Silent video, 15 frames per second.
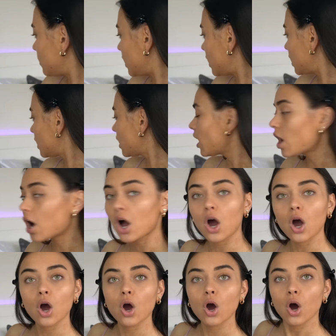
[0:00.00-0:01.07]
me.
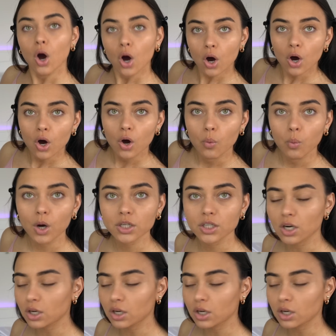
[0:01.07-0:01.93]
What